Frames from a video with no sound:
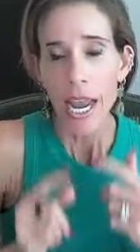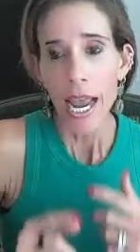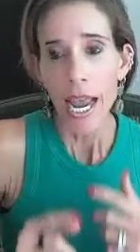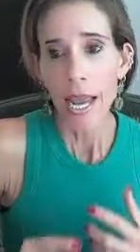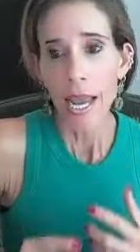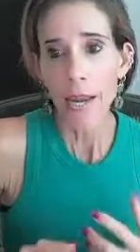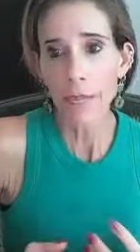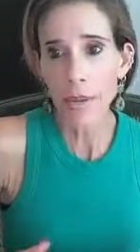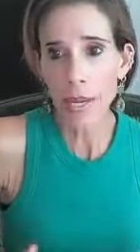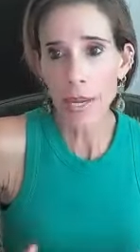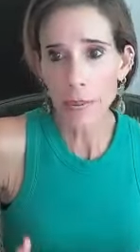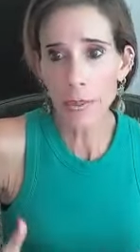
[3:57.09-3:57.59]

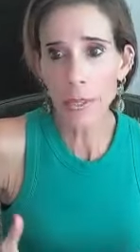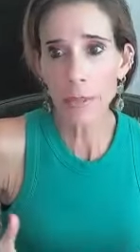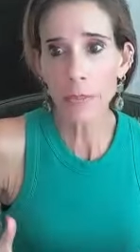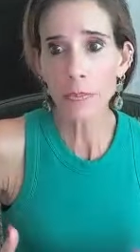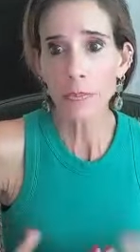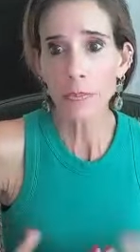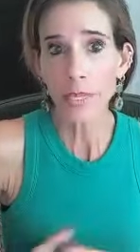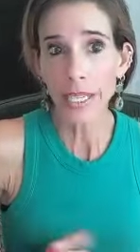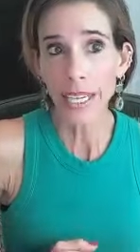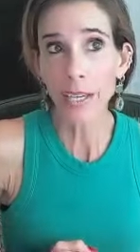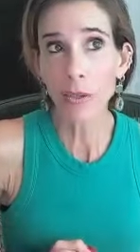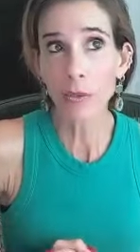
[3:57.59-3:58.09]
and maybe
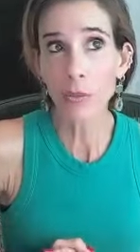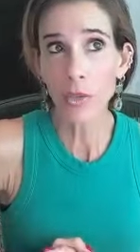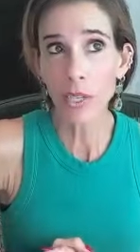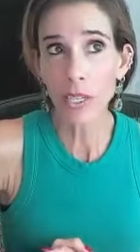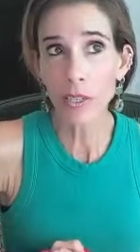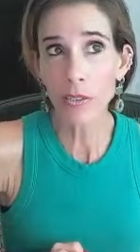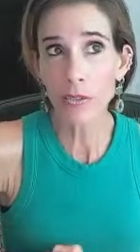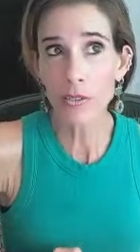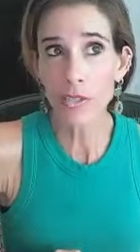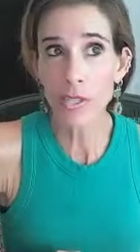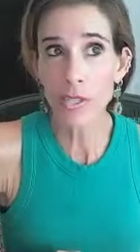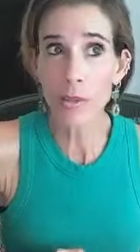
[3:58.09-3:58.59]
get rid
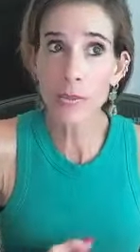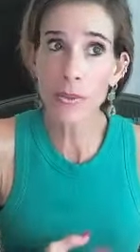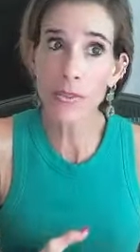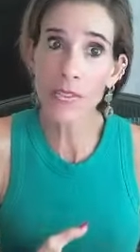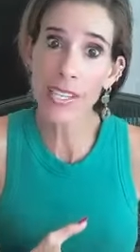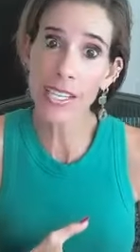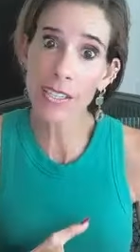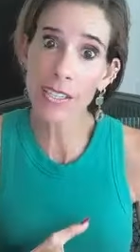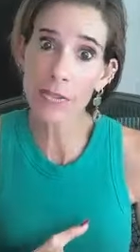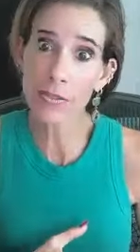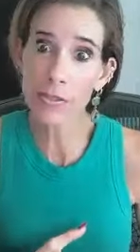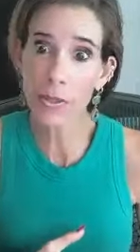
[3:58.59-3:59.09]
of some of
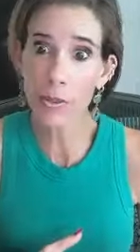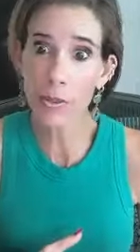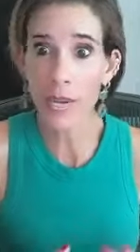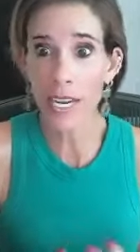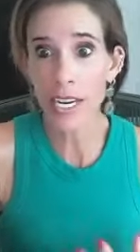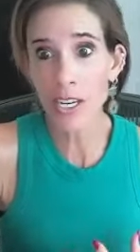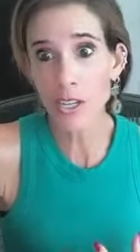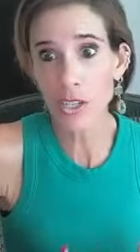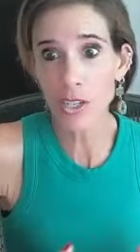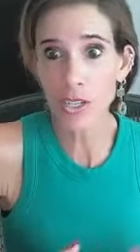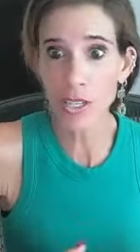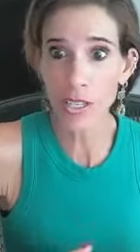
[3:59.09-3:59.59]
the
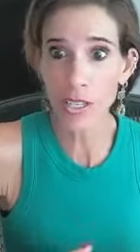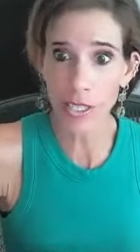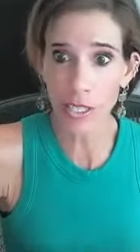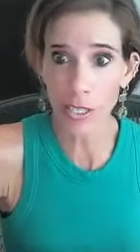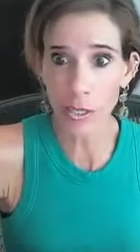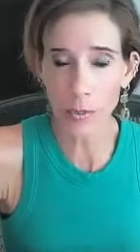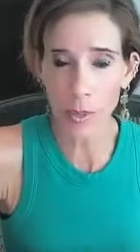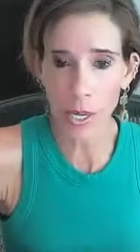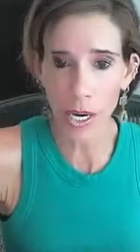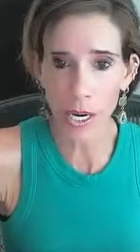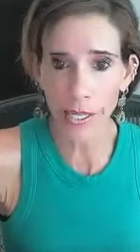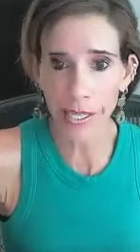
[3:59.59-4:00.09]
inflammation in your
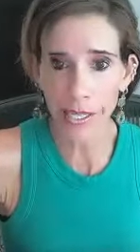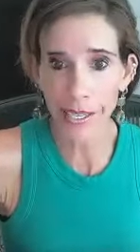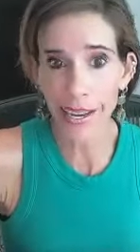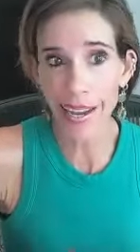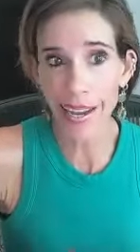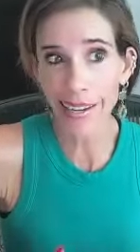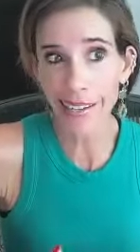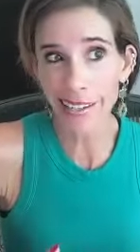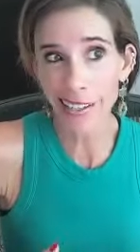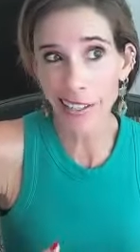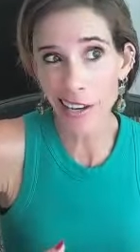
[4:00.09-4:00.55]
body and